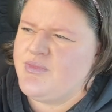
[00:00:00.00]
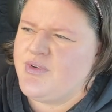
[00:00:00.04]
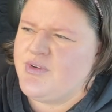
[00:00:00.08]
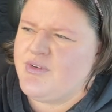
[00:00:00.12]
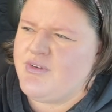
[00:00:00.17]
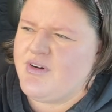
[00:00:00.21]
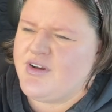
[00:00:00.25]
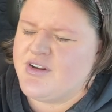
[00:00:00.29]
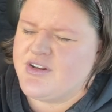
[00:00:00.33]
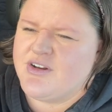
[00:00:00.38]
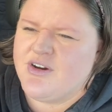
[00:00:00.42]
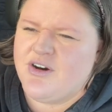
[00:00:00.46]

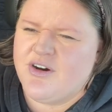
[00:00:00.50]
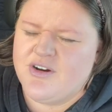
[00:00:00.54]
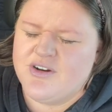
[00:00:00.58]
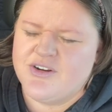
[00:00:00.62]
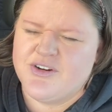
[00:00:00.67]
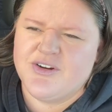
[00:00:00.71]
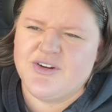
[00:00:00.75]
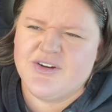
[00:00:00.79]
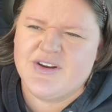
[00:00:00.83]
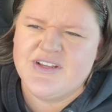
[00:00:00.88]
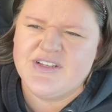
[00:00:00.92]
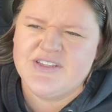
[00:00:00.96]
on
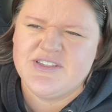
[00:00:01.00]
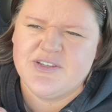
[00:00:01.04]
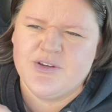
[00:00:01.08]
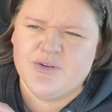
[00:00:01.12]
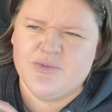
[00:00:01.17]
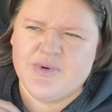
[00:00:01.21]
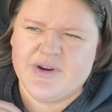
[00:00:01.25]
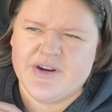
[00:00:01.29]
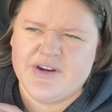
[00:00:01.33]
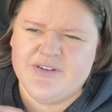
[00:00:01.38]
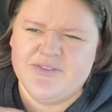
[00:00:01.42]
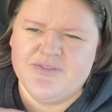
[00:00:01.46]
concrete. So
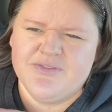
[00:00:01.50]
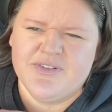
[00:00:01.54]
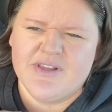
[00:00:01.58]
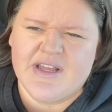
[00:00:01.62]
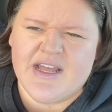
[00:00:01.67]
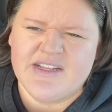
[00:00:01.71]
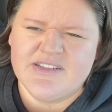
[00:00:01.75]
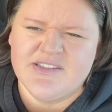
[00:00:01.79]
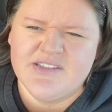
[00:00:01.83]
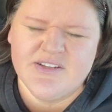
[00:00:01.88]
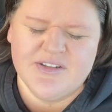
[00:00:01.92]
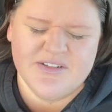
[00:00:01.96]
wearing
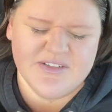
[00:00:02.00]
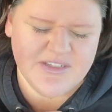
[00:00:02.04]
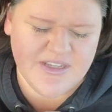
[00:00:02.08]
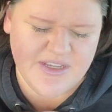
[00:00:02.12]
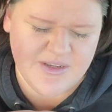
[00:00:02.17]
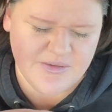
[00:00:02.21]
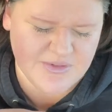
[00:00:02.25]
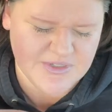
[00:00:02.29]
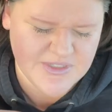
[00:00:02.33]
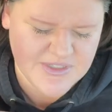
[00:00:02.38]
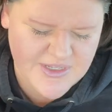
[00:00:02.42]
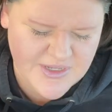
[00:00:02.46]
flats all
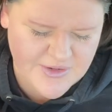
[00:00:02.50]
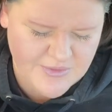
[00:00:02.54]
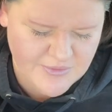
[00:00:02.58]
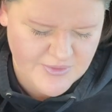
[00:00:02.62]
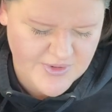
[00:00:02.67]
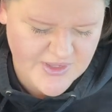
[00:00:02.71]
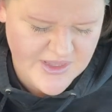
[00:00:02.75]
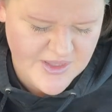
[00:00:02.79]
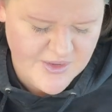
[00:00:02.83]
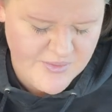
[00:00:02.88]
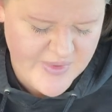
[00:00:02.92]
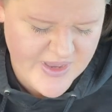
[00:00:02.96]
day was like
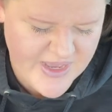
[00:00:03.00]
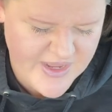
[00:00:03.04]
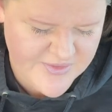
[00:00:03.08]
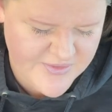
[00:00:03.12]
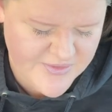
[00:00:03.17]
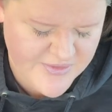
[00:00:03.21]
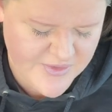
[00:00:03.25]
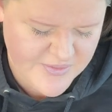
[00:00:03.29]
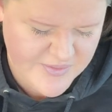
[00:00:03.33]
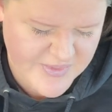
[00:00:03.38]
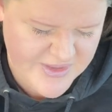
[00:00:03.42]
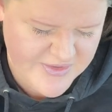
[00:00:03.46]
really bad
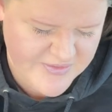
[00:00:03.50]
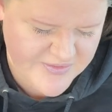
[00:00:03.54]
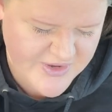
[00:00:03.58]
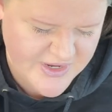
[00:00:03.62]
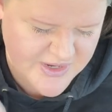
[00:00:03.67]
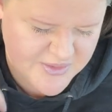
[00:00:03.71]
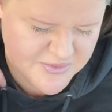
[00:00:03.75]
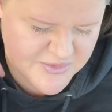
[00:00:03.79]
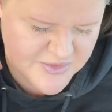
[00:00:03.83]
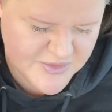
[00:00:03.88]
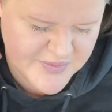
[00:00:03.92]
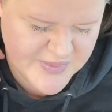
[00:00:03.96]
for my
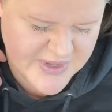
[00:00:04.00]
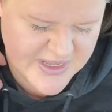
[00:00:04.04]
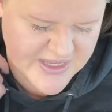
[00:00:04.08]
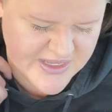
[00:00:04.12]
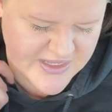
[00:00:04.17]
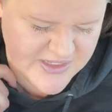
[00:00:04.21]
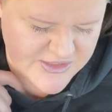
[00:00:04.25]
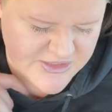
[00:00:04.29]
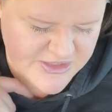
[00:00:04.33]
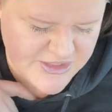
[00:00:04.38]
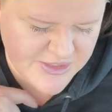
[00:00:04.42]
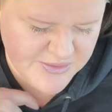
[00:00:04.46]

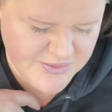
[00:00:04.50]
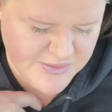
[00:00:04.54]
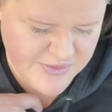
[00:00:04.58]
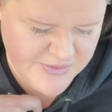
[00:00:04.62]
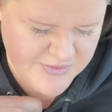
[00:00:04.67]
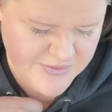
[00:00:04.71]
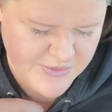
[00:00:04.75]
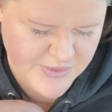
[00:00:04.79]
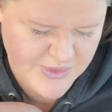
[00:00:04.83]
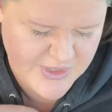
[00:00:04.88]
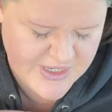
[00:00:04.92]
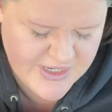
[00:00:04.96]
fibromyalgia
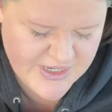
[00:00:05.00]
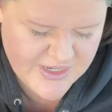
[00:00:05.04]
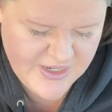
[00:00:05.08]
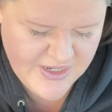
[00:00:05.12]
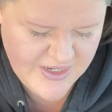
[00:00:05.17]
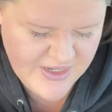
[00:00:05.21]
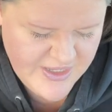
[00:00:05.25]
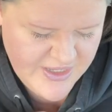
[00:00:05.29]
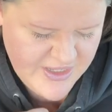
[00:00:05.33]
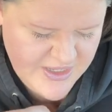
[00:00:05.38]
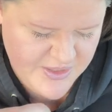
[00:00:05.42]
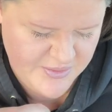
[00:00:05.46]
before,
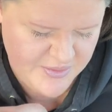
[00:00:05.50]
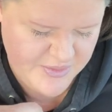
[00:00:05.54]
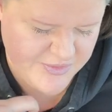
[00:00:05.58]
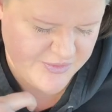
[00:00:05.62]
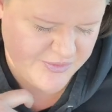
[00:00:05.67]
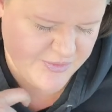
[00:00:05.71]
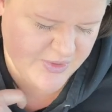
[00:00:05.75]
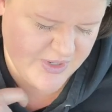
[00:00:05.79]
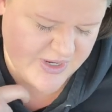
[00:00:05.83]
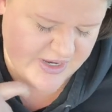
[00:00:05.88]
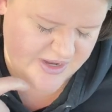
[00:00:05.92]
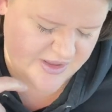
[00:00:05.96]

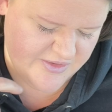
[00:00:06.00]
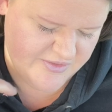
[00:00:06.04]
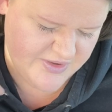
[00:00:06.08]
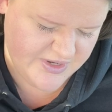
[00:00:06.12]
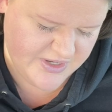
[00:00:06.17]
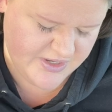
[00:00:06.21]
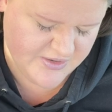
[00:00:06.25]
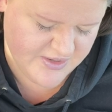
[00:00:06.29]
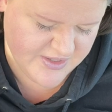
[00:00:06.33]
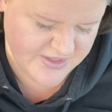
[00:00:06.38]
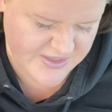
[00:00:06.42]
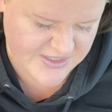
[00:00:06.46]
before I
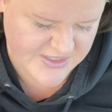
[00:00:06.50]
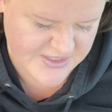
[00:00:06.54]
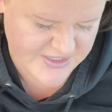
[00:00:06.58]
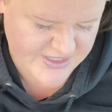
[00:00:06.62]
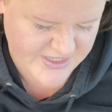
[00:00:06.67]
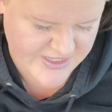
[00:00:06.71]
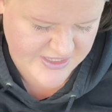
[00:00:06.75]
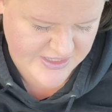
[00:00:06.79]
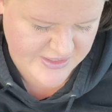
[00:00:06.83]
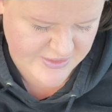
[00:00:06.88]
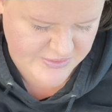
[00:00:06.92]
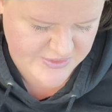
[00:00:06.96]
even got the
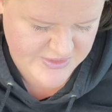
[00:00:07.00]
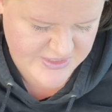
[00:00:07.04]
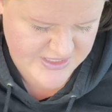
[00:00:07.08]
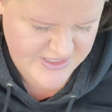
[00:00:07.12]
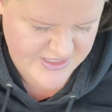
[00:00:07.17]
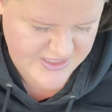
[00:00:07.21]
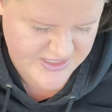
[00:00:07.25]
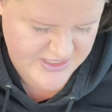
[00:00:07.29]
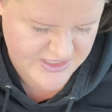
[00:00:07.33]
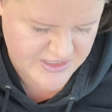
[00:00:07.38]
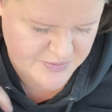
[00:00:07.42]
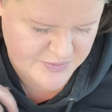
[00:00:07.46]

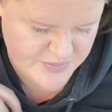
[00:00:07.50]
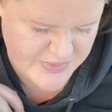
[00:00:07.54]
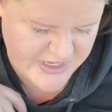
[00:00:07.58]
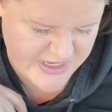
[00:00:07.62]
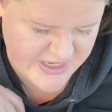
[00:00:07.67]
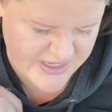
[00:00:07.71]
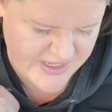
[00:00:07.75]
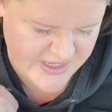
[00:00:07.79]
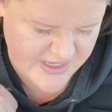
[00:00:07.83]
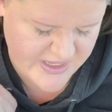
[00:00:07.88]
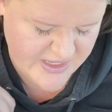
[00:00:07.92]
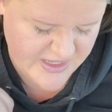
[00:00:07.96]
diagnosis.
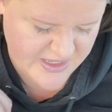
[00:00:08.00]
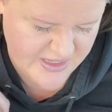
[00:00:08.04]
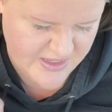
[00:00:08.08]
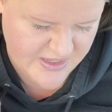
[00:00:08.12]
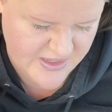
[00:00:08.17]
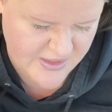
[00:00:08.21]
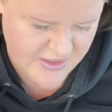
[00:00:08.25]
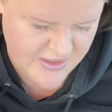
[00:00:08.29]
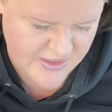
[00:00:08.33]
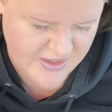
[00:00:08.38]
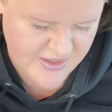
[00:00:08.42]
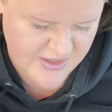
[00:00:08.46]
But,
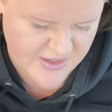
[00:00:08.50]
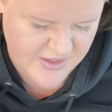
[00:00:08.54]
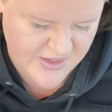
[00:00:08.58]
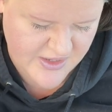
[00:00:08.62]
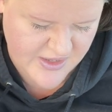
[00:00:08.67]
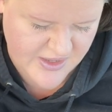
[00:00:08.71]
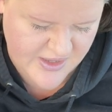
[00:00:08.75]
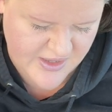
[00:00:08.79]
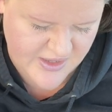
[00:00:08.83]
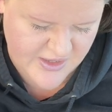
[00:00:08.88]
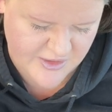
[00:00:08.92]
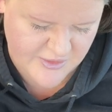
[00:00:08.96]

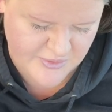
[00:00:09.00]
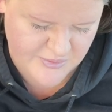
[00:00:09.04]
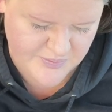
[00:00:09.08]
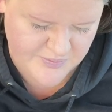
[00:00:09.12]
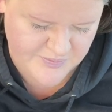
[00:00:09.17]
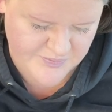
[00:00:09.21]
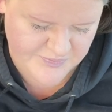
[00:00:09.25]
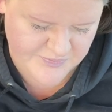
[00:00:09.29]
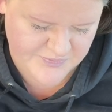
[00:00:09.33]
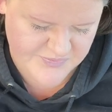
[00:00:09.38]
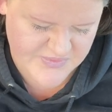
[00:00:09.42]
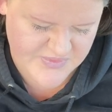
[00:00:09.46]

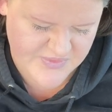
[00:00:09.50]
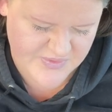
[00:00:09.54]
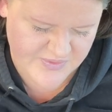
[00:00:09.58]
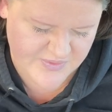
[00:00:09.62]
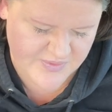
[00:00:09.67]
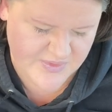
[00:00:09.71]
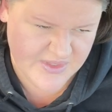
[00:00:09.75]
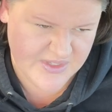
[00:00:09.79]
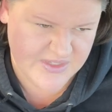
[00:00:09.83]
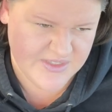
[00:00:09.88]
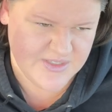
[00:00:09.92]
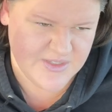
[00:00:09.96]
um,
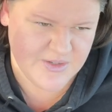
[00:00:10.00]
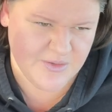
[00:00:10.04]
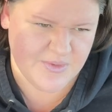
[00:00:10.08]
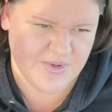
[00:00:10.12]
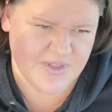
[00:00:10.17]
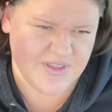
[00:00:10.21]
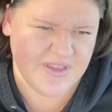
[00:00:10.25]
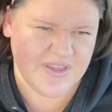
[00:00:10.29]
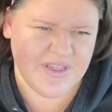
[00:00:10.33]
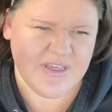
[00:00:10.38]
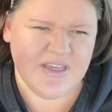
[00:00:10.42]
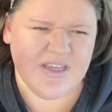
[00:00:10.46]
so
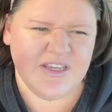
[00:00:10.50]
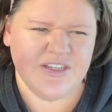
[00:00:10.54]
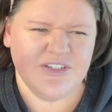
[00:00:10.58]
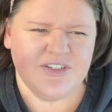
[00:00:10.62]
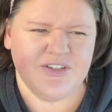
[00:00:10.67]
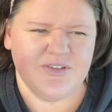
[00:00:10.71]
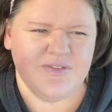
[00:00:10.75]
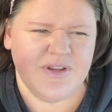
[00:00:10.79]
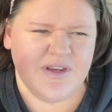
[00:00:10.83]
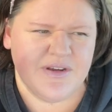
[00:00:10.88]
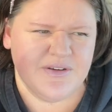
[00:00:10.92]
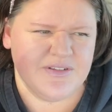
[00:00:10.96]
one thing I
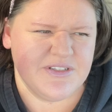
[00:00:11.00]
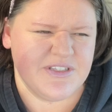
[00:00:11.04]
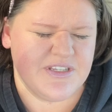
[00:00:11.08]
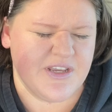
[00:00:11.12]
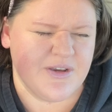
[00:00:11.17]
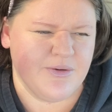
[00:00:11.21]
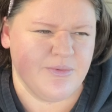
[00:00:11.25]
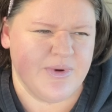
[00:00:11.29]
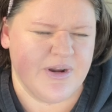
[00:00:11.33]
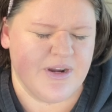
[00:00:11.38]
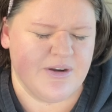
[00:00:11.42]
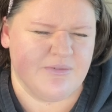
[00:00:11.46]
do now is I
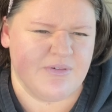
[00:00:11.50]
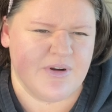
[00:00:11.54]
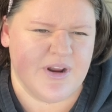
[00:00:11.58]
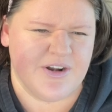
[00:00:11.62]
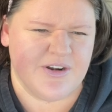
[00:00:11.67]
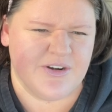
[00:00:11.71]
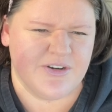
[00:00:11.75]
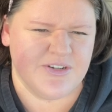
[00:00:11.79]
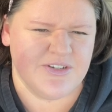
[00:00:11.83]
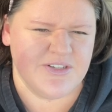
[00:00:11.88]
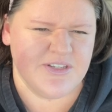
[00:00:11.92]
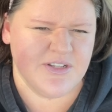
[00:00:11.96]
wear
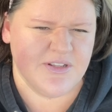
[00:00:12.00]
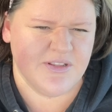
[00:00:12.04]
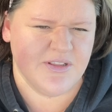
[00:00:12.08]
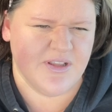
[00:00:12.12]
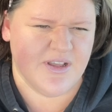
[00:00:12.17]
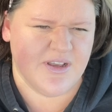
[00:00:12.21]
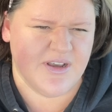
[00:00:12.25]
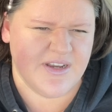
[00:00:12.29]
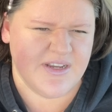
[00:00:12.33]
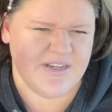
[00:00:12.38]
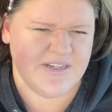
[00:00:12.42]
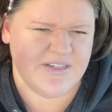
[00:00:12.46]
runners a
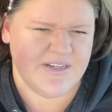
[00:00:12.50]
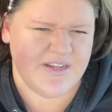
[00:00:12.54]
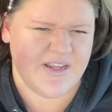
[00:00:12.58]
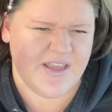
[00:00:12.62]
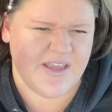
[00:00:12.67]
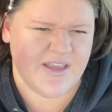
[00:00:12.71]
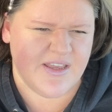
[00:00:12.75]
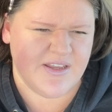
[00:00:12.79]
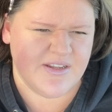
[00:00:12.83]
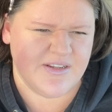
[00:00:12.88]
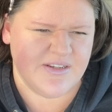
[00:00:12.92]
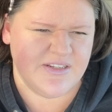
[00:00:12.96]
lot
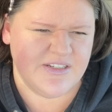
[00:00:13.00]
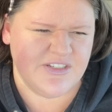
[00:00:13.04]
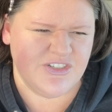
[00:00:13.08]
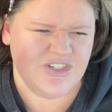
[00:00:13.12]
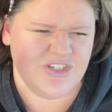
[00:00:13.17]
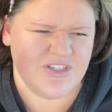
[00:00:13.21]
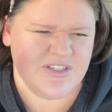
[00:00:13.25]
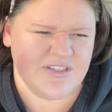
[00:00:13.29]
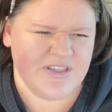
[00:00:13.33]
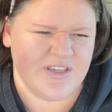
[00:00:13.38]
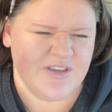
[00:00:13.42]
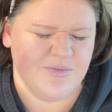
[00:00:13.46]
and it
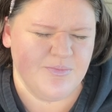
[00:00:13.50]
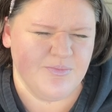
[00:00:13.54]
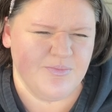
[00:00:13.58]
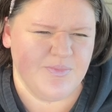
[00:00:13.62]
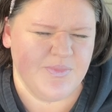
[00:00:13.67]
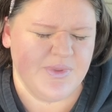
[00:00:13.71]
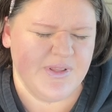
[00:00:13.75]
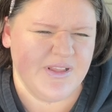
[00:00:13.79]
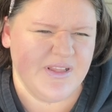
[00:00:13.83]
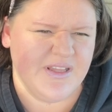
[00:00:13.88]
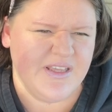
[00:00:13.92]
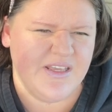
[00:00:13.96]
just
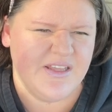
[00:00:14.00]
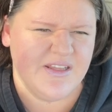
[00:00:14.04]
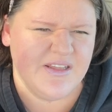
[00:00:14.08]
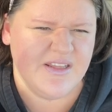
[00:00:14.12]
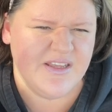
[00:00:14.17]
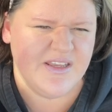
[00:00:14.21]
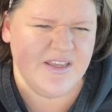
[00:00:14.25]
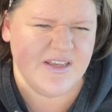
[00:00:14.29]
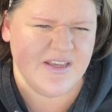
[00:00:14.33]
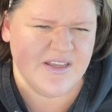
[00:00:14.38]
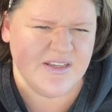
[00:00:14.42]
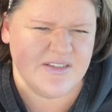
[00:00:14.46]

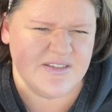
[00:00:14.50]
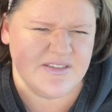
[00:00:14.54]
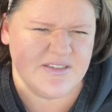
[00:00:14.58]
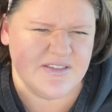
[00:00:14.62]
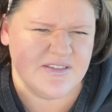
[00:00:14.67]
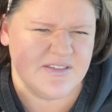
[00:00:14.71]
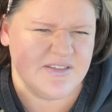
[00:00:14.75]
completely has